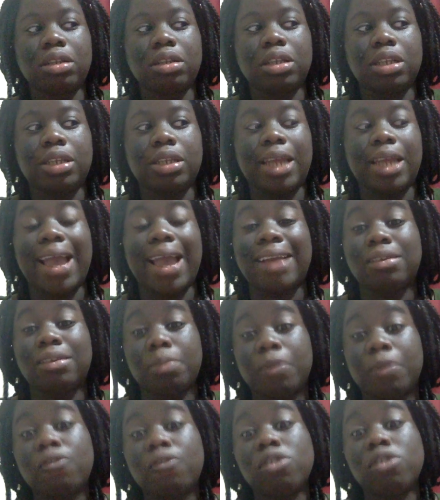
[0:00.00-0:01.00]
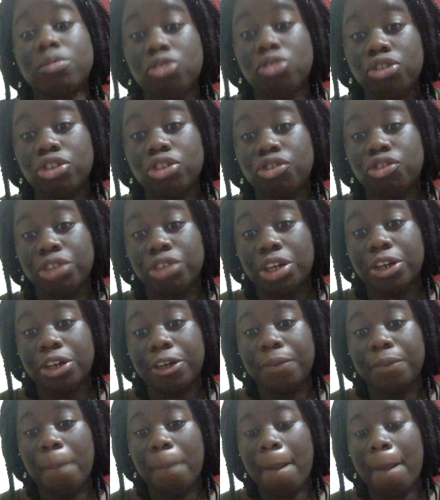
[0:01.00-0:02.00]
they had to perform surgery on
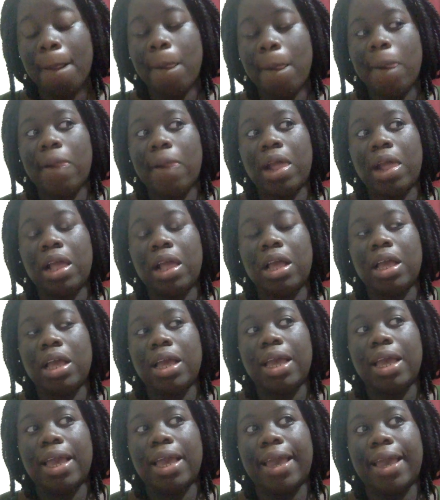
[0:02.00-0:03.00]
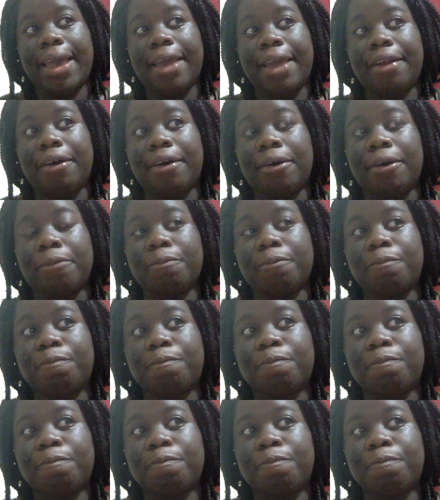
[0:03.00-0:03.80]
her. And